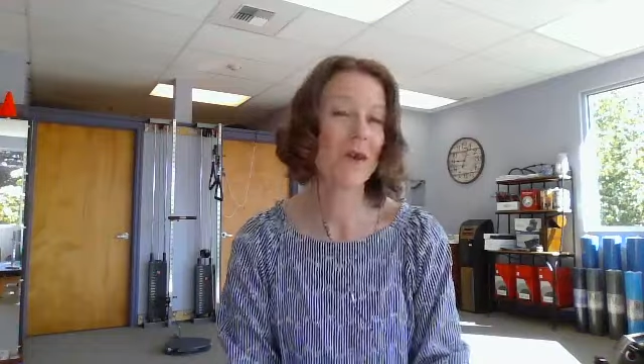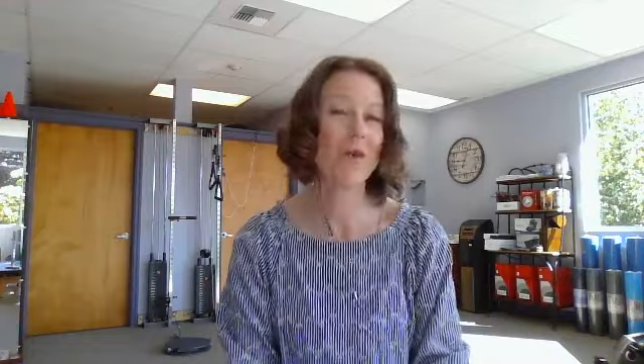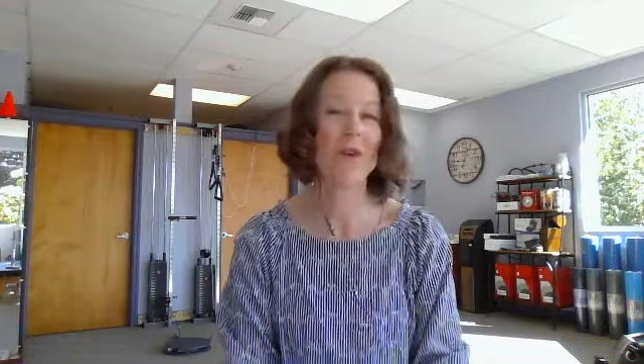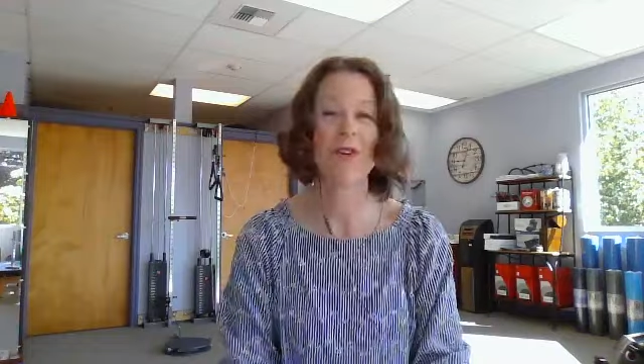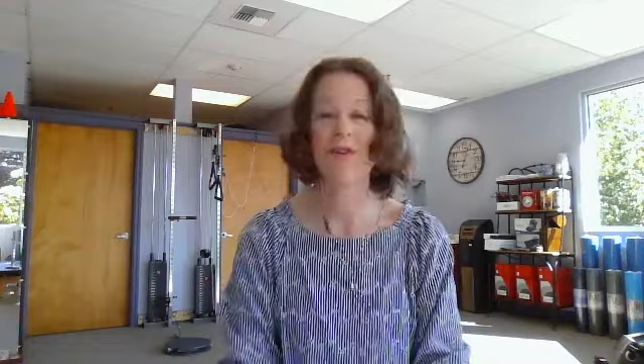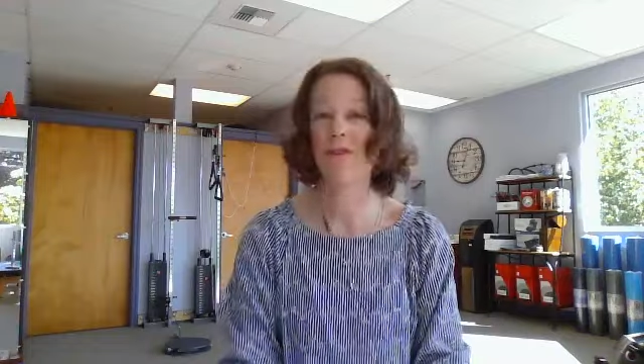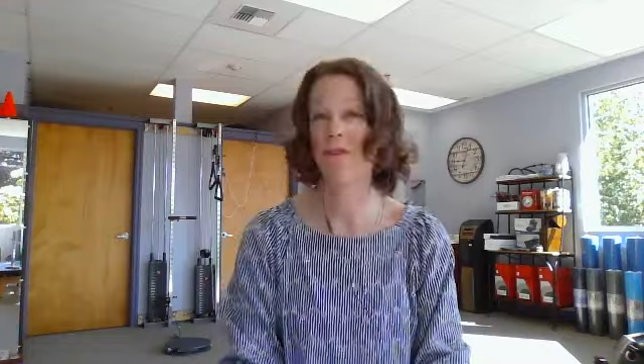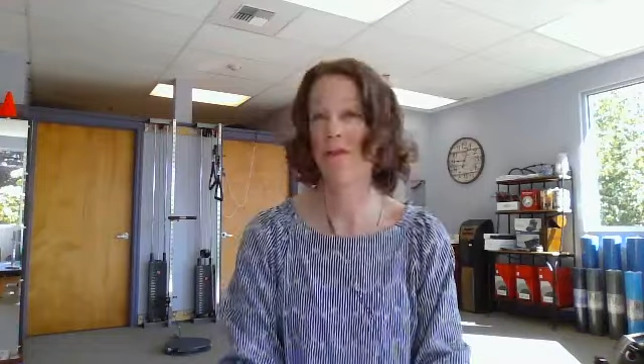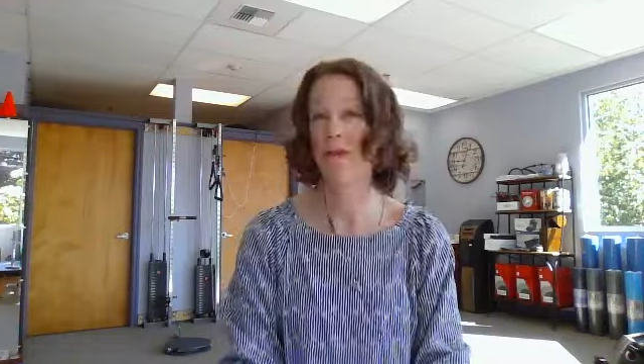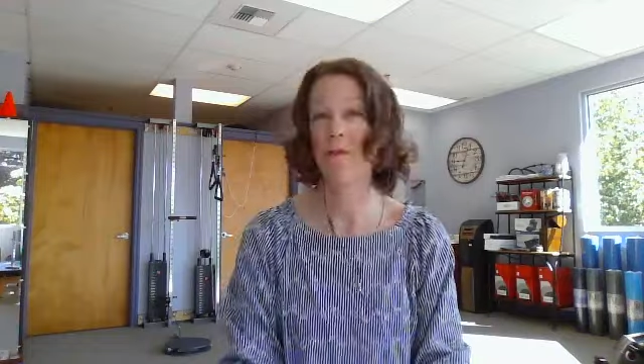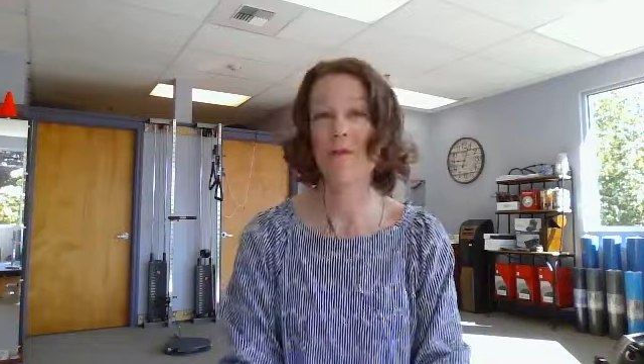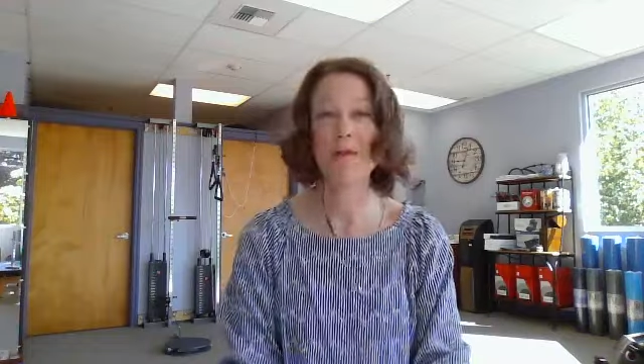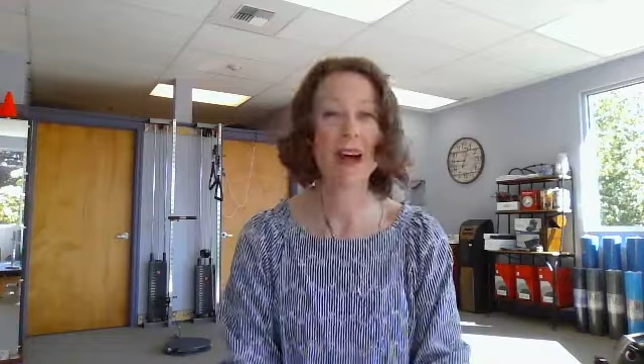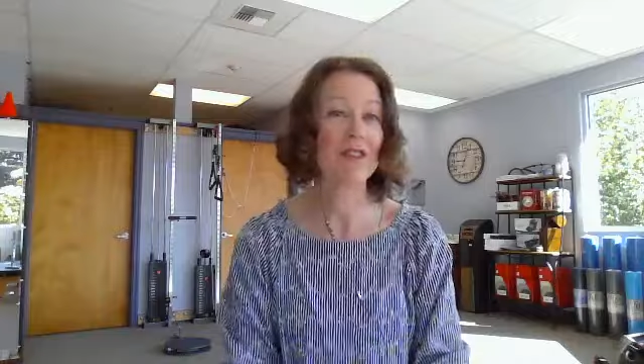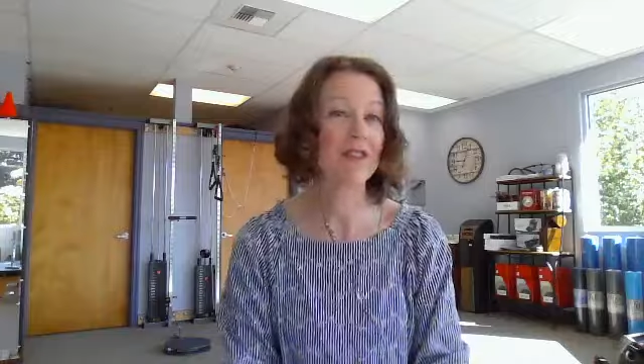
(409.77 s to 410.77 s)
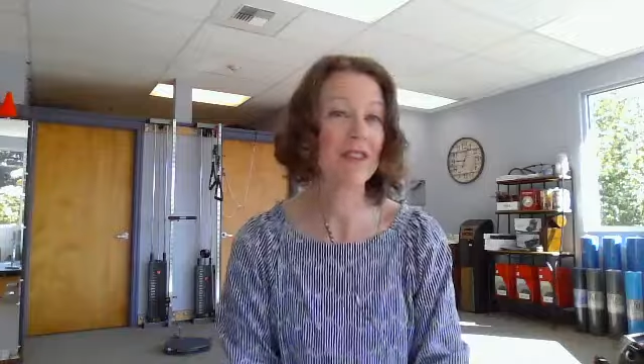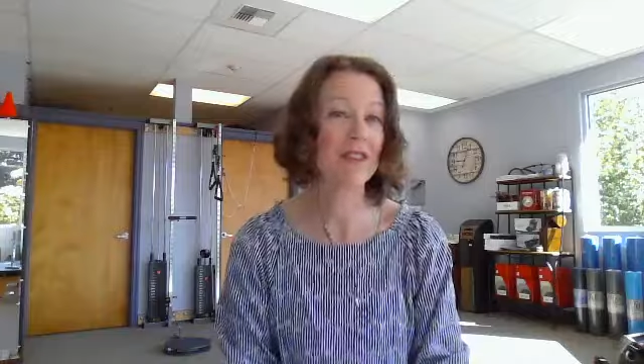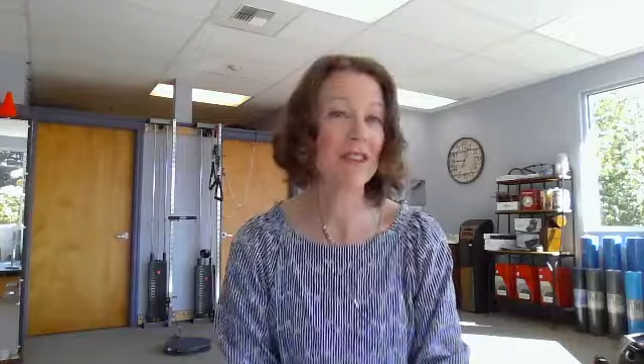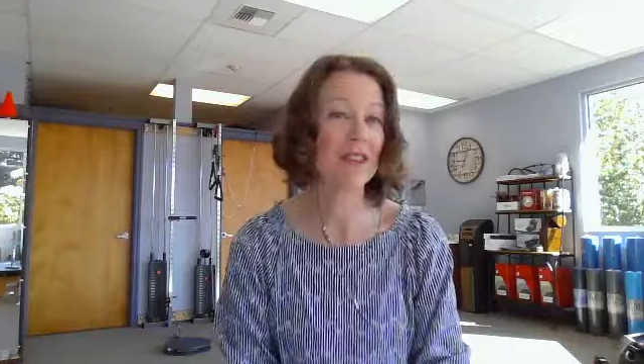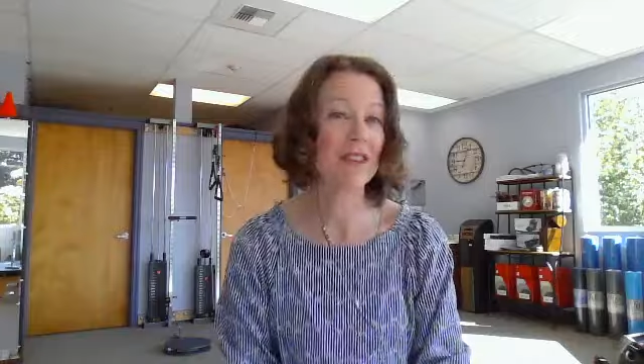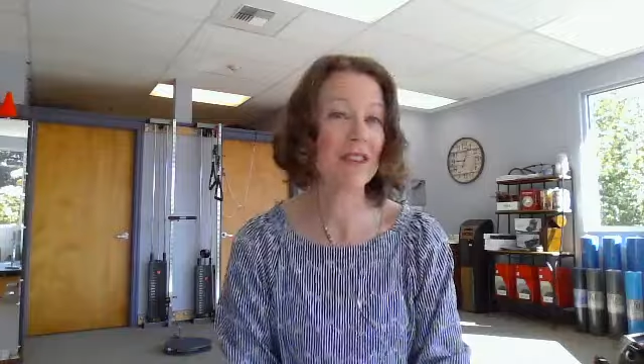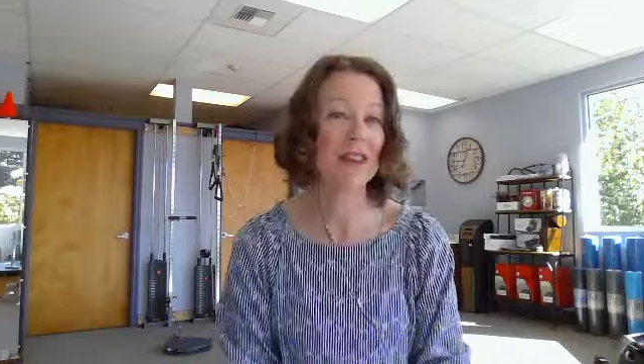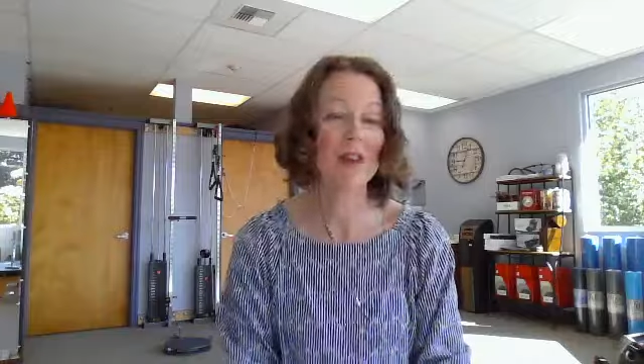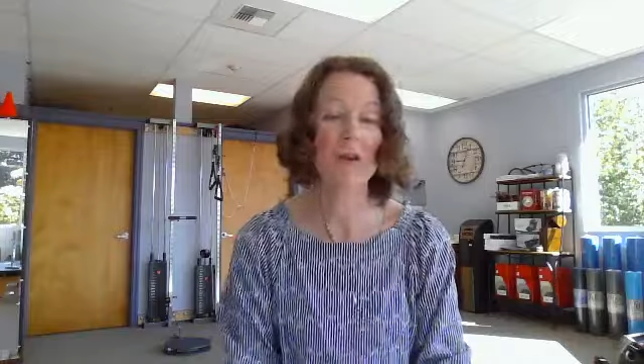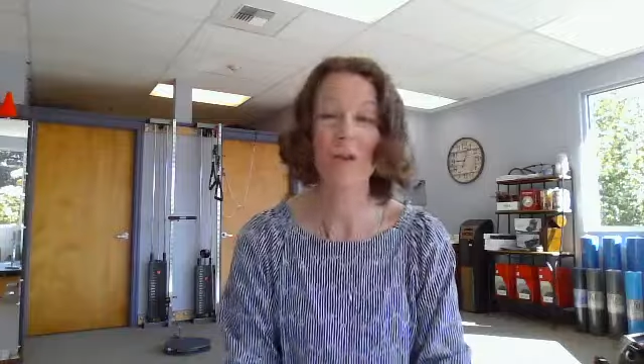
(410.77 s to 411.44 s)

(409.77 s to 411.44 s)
whether it's with mattresses,